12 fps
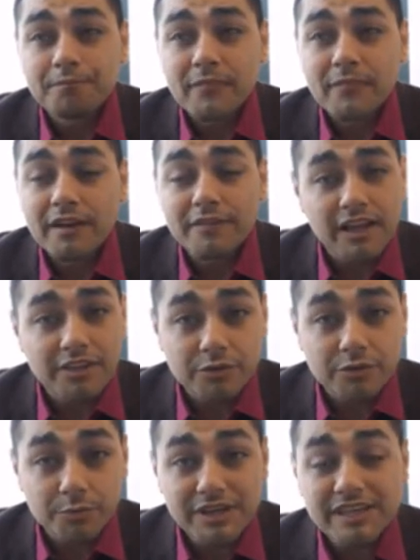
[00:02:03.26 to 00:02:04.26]
I've got
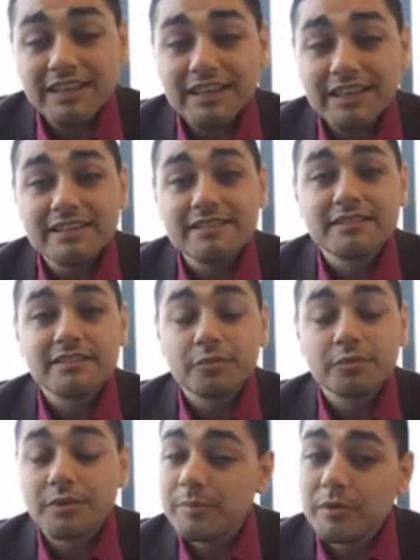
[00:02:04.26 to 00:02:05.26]
three kids,
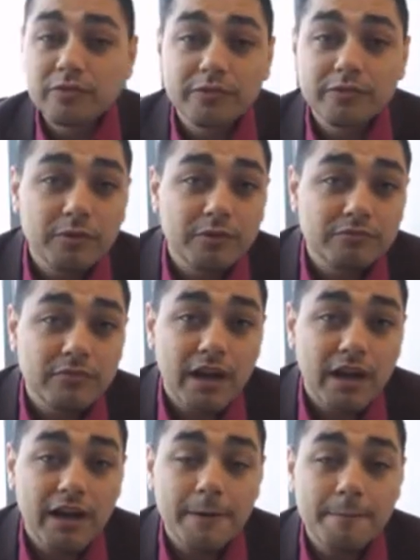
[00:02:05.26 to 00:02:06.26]
three beautiful
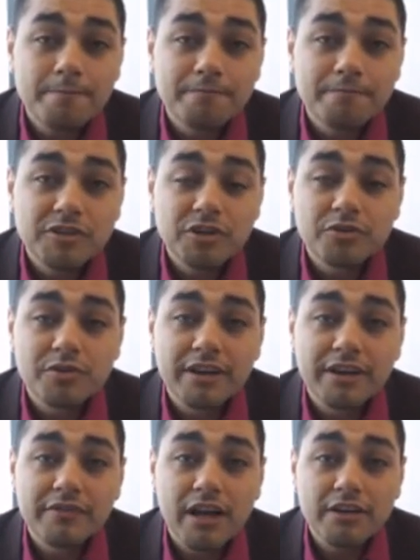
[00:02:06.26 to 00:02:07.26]
um, children.
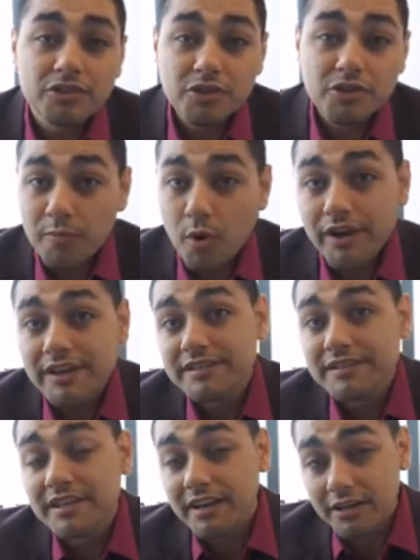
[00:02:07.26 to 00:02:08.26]
I've got two boys.
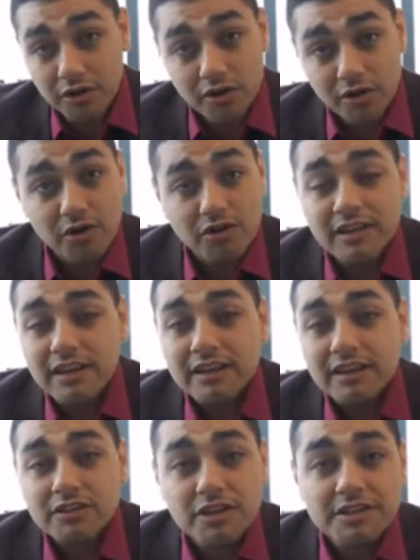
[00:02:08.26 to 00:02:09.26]
I got a girl
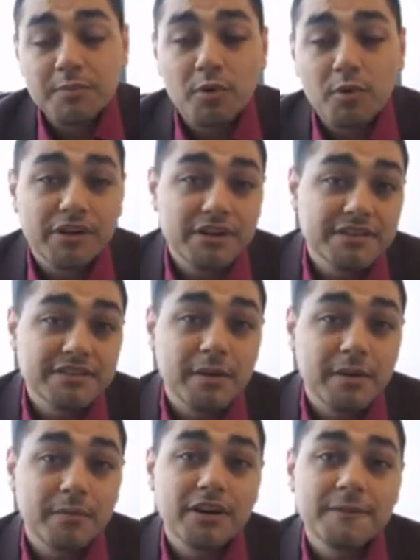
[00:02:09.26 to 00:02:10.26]
just born in
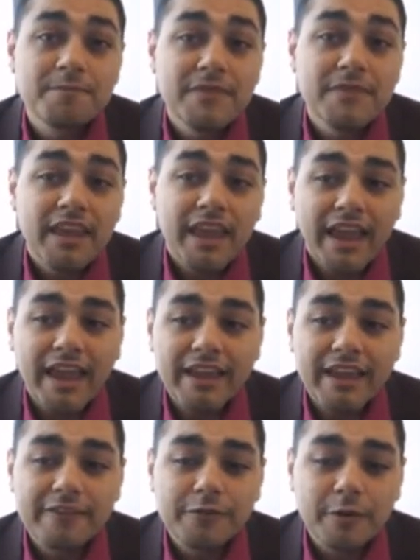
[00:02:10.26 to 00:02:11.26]
December.
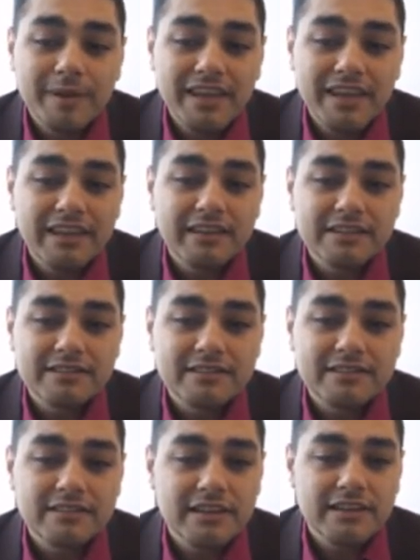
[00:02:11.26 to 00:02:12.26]
And for me,
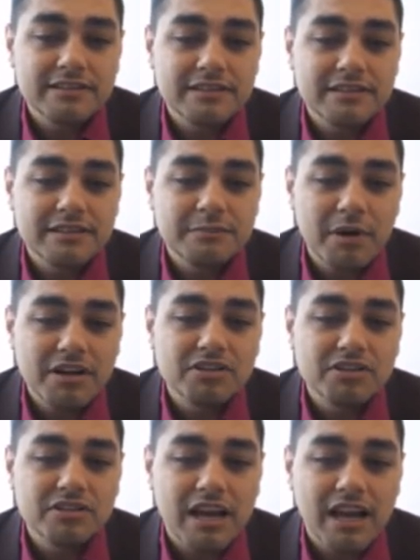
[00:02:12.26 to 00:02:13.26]
it's it's as
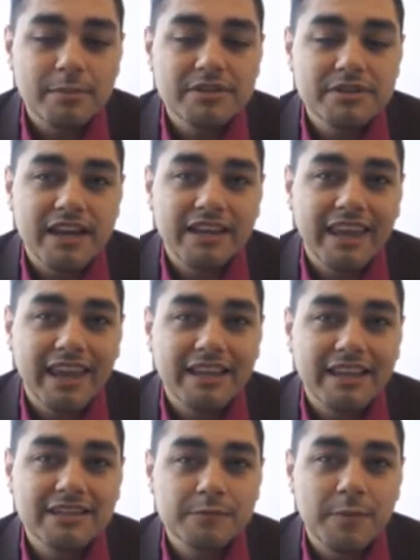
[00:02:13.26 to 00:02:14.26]
much time as I
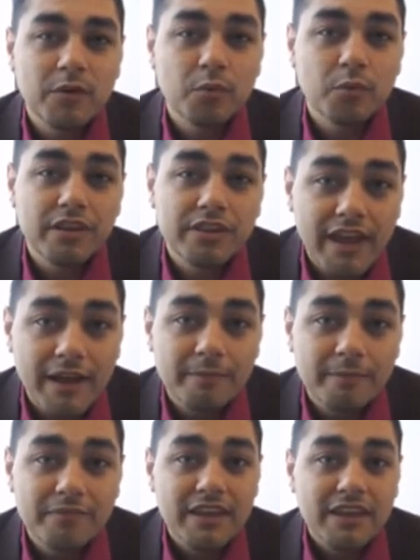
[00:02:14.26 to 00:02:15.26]
can spend with
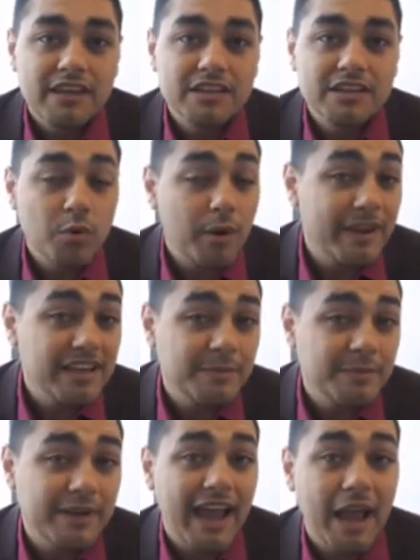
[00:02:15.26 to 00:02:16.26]
them is what makes
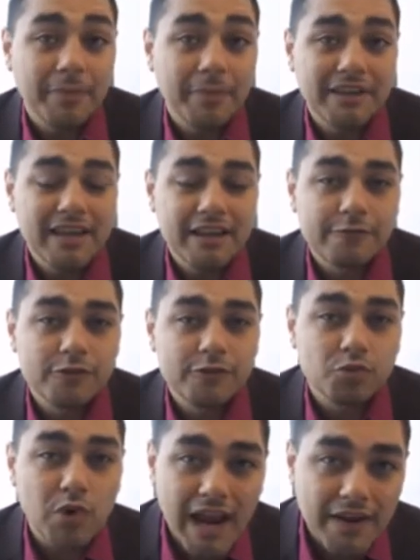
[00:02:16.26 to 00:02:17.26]
me happy, and that
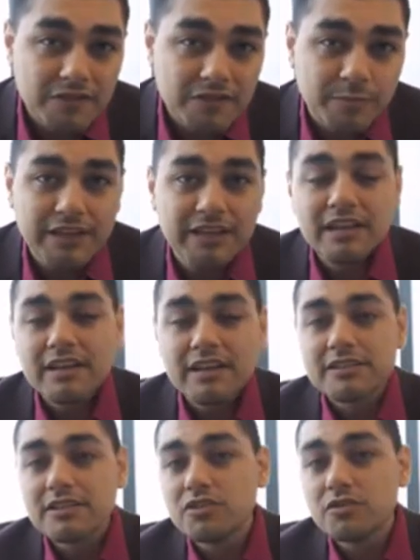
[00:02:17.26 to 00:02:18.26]
drives me
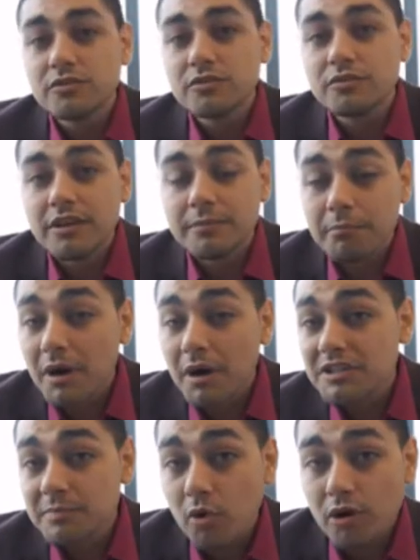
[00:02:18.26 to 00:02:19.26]
to do
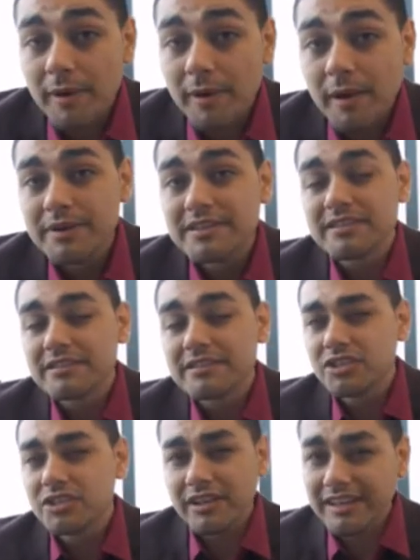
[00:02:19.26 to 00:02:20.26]
much more in my business.
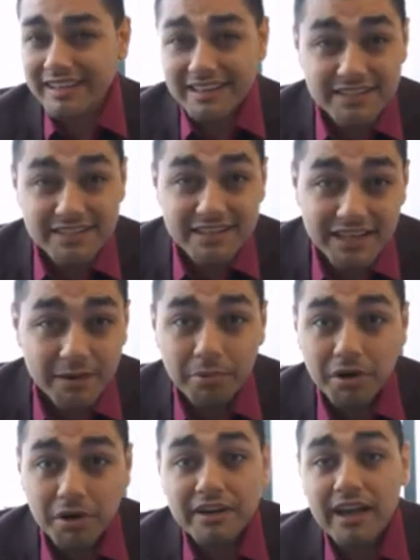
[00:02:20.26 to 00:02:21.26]
Because you can easily get
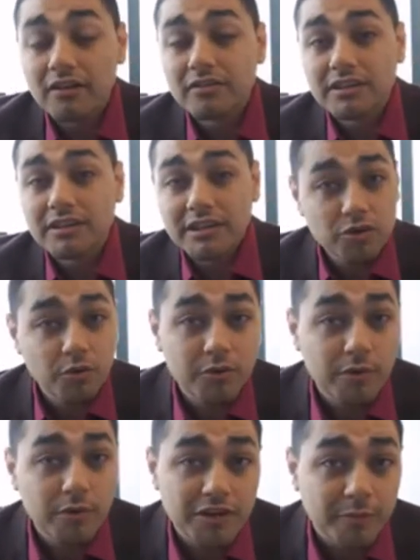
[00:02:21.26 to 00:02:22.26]
burned out in doing
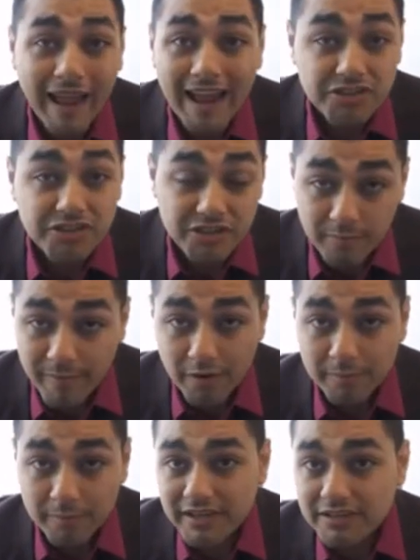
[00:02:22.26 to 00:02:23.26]
what you're passionate
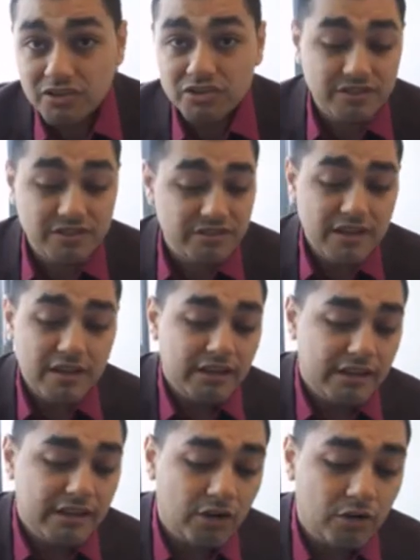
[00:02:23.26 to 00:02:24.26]
about because you're just
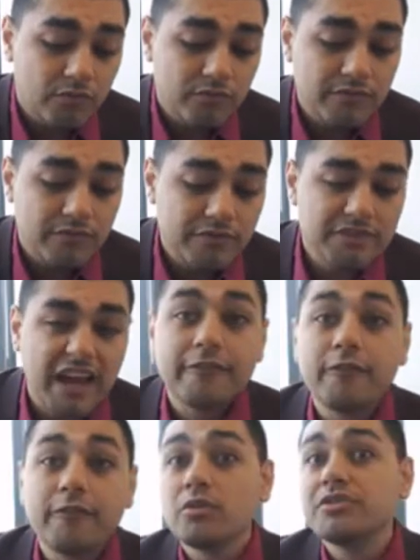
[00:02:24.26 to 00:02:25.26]
you know
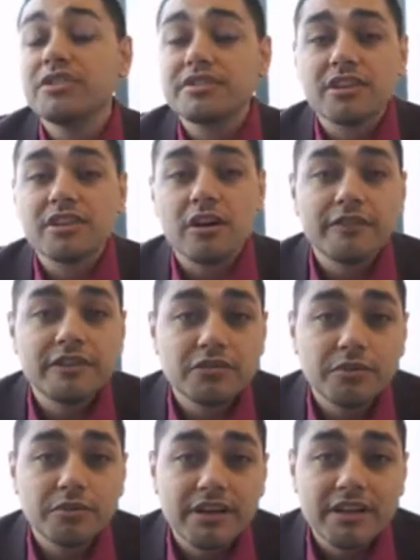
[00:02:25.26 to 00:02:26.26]
divulging yourself into it